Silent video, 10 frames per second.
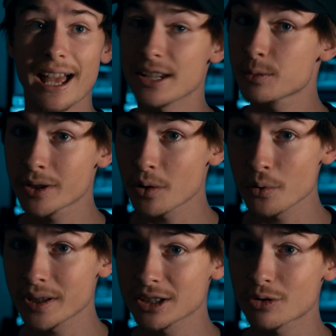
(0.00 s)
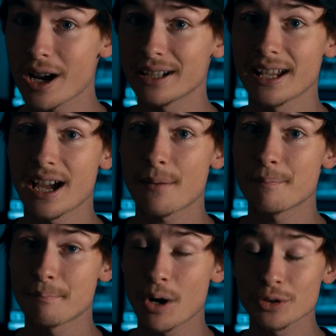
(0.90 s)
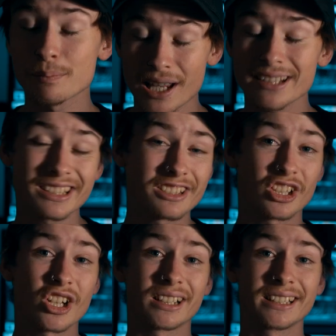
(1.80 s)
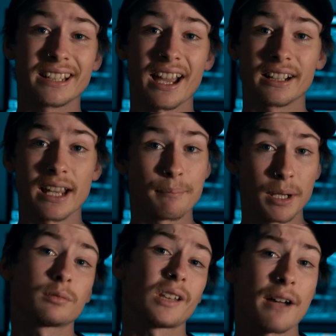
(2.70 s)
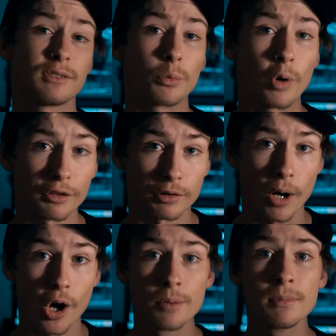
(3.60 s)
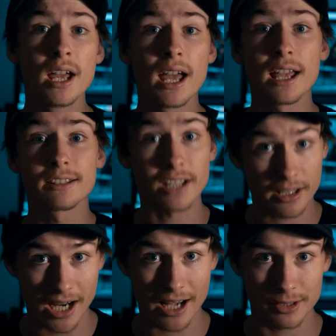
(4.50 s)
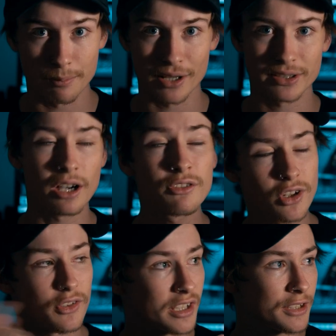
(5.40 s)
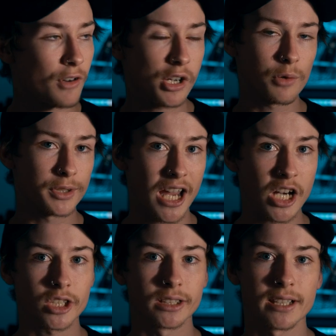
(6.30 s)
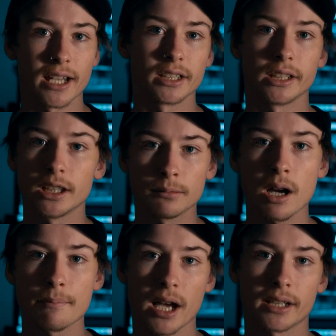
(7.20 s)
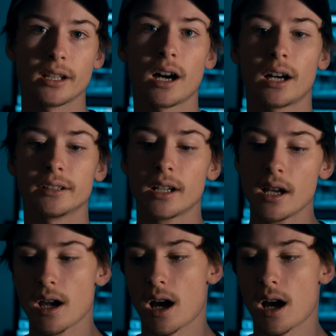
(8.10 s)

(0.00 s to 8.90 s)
as with all things right now, most places are shutting down and people are having to work from home, such as myself. So this photo was actually taken in my backyard